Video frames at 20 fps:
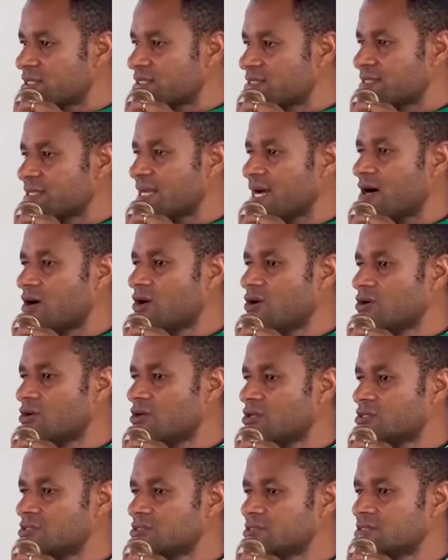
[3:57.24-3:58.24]
Their
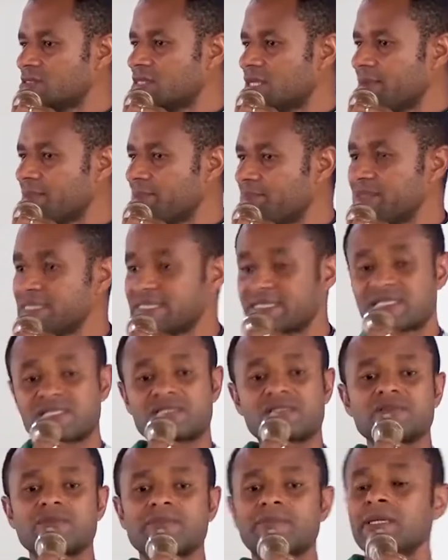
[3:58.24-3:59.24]
own bit.
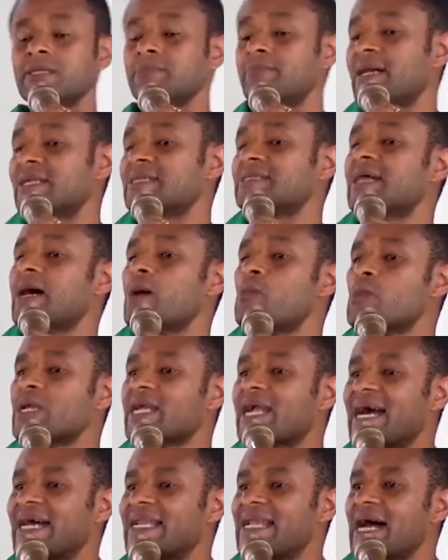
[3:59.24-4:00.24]
But by the time we
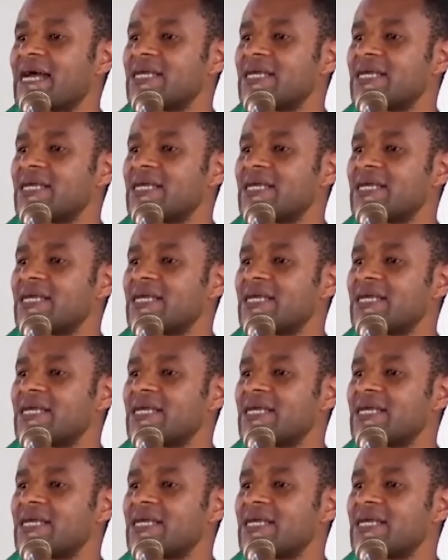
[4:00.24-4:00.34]
gather